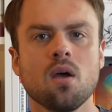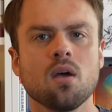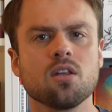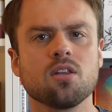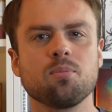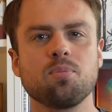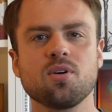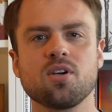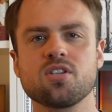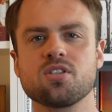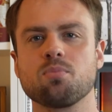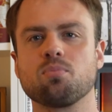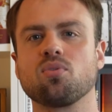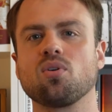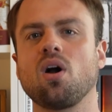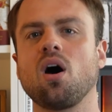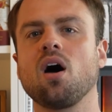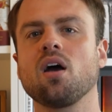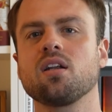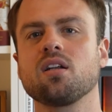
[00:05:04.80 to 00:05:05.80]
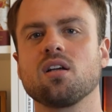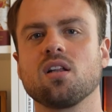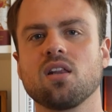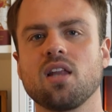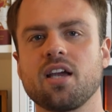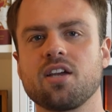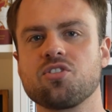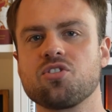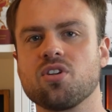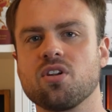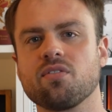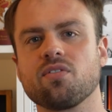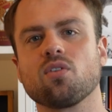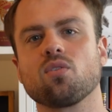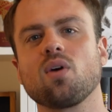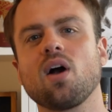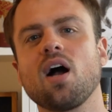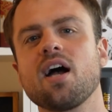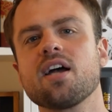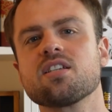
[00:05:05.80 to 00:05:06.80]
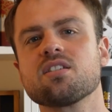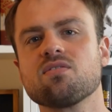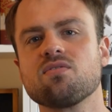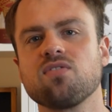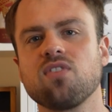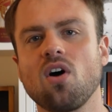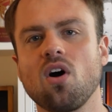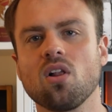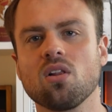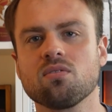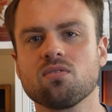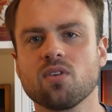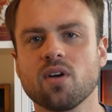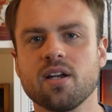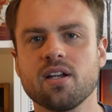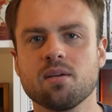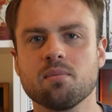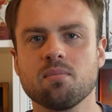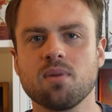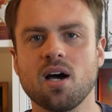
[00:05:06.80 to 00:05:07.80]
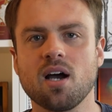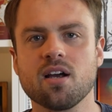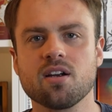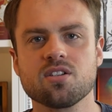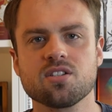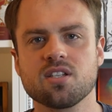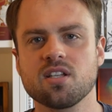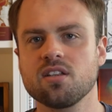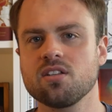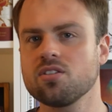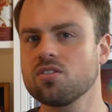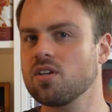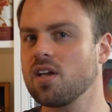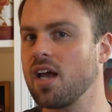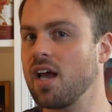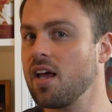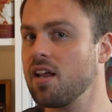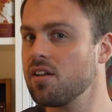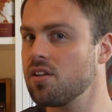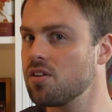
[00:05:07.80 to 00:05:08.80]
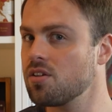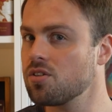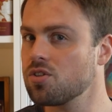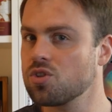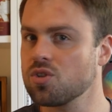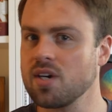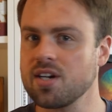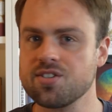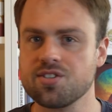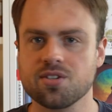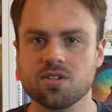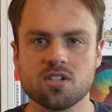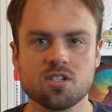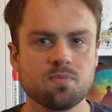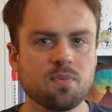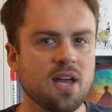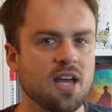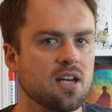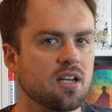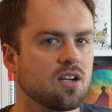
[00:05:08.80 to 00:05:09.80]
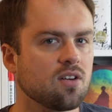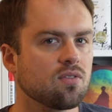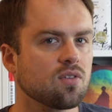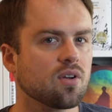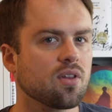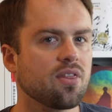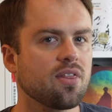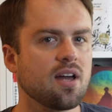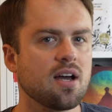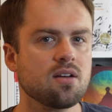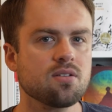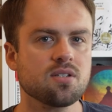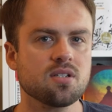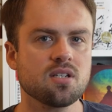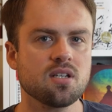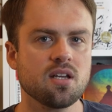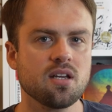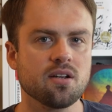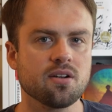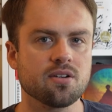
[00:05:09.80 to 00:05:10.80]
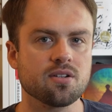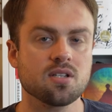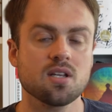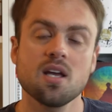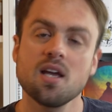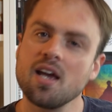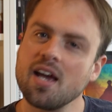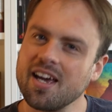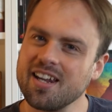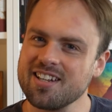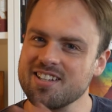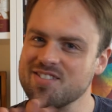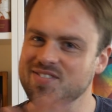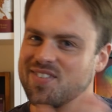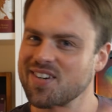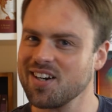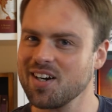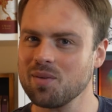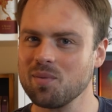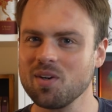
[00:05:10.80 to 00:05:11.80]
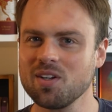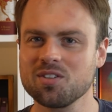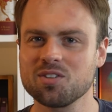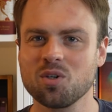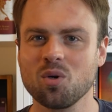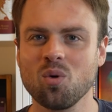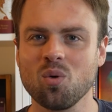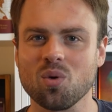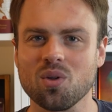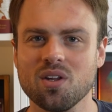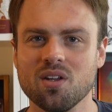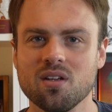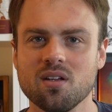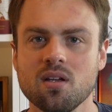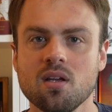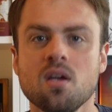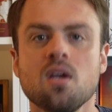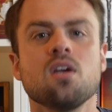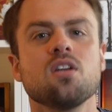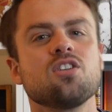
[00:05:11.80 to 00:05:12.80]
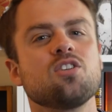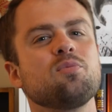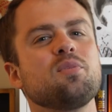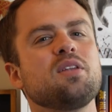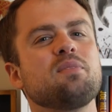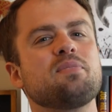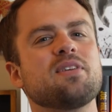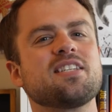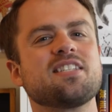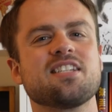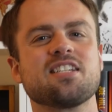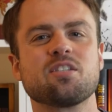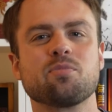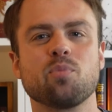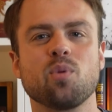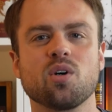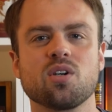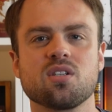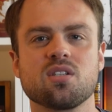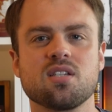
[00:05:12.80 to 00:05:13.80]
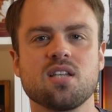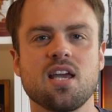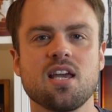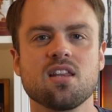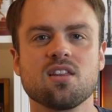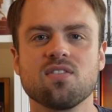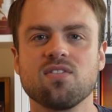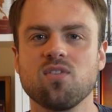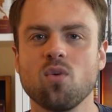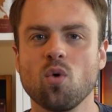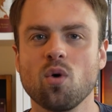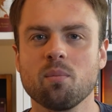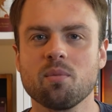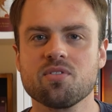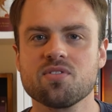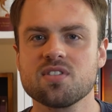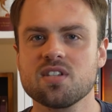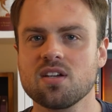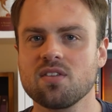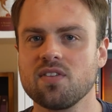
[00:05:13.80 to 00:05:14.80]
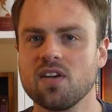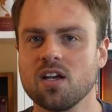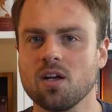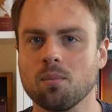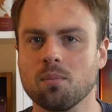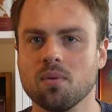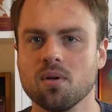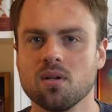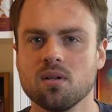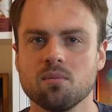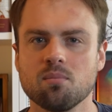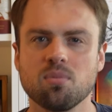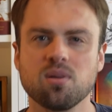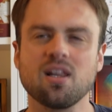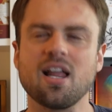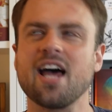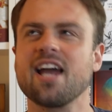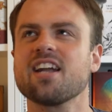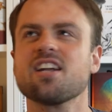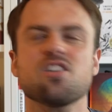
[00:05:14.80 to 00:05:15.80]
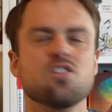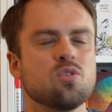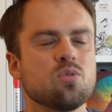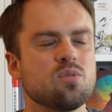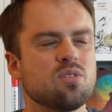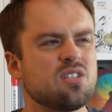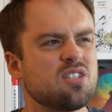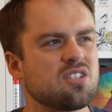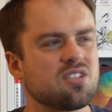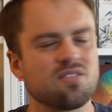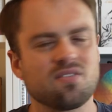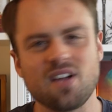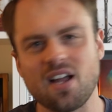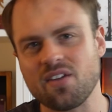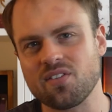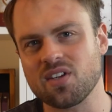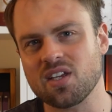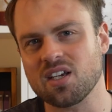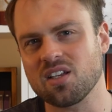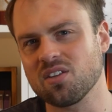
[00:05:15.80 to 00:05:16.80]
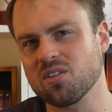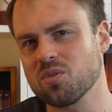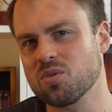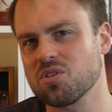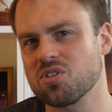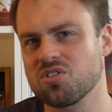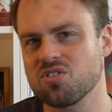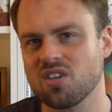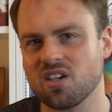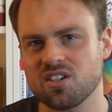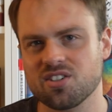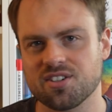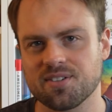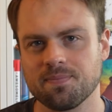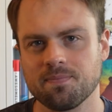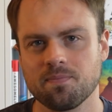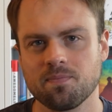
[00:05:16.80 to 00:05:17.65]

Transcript: The book is a broad collection of the rise and fall of great empires and their treasure, spanning over 1,000 years, and it's very well told. Too many business books take the form of self-help, platitudes surrounding a loose structure.